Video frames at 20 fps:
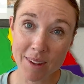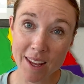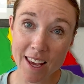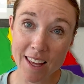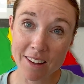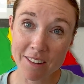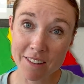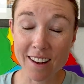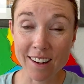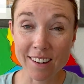
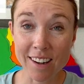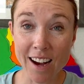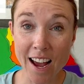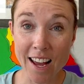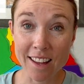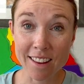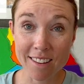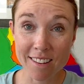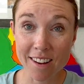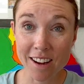And there's a
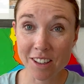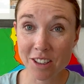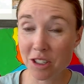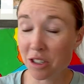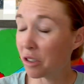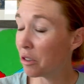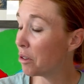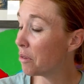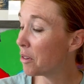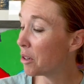line song
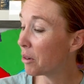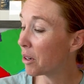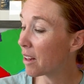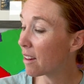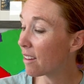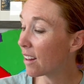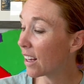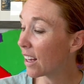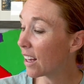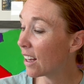too if you want to
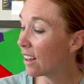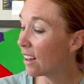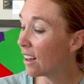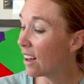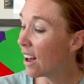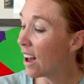sing it.